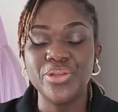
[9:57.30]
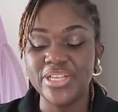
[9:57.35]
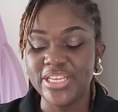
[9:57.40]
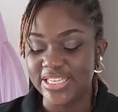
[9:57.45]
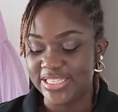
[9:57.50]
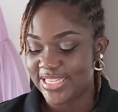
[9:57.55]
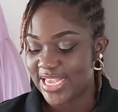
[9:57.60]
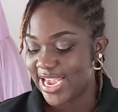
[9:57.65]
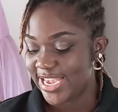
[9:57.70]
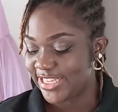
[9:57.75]
is
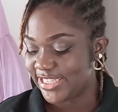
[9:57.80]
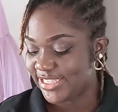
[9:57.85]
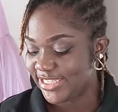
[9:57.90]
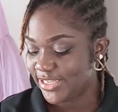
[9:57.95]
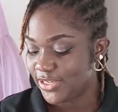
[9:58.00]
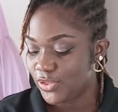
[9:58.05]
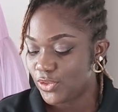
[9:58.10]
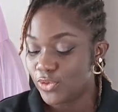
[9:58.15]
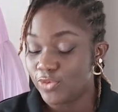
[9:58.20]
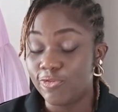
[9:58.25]

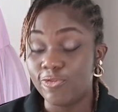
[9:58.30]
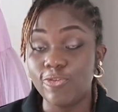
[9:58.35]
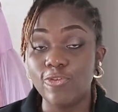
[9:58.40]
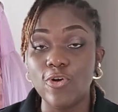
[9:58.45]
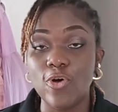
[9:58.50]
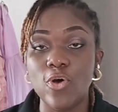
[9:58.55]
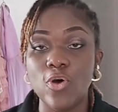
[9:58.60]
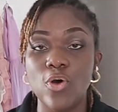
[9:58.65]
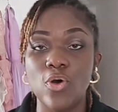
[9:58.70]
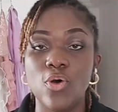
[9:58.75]
ideal
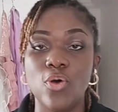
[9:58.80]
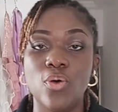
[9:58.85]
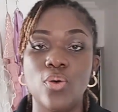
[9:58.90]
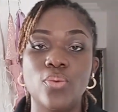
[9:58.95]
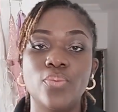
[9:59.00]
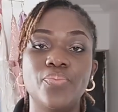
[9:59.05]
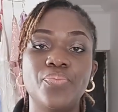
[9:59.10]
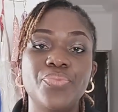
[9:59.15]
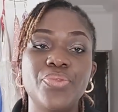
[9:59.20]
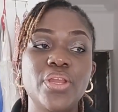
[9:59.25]
for
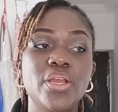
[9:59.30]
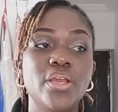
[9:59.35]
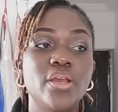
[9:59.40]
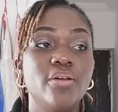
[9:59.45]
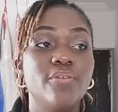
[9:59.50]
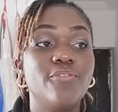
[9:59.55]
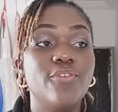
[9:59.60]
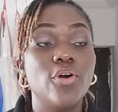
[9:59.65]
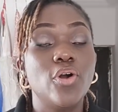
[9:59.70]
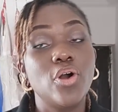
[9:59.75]

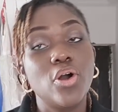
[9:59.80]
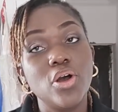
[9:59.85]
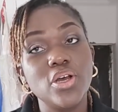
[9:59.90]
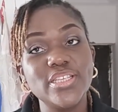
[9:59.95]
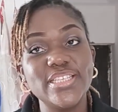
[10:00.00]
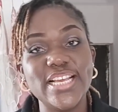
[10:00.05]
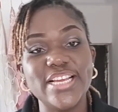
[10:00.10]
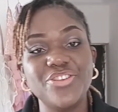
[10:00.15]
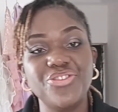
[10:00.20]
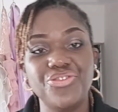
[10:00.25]

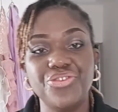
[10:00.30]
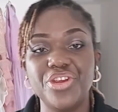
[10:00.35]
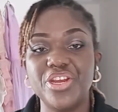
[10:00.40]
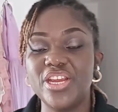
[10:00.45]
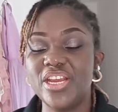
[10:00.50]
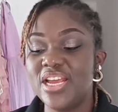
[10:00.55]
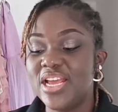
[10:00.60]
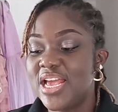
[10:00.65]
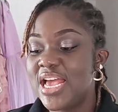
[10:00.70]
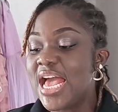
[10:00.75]
corsetry.
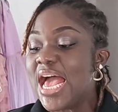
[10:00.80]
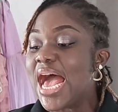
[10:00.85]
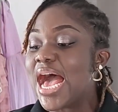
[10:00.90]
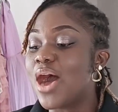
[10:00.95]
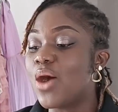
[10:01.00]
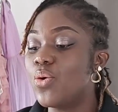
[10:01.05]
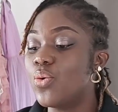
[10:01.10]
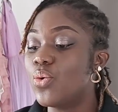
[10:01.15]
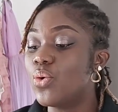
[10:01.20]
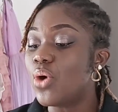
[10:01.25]
I
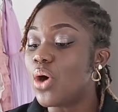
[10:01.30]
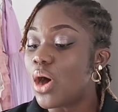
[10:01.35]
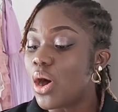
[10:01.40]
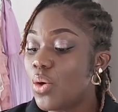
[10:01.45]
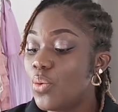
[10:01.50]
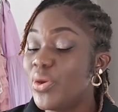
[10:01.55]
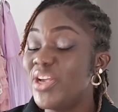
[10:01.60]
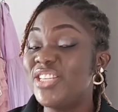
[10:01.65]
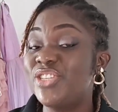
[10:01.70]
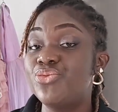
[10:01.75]
will
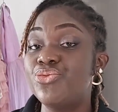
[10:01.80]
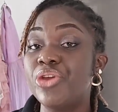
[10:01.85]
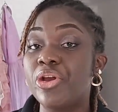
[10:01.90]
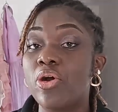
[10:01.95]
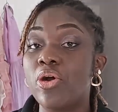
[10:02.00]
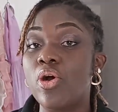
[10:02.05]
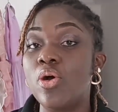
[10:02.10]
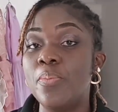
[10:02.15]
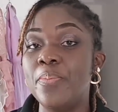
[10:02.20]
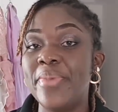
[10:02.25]
always
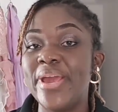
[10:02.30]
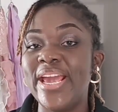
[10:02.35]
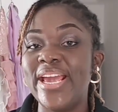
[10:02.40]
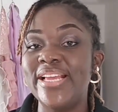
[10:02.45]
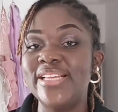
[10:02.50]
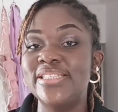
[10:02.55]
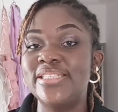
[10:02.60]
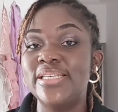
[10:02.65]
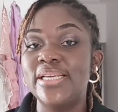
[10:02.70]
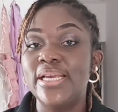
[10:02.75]
recommend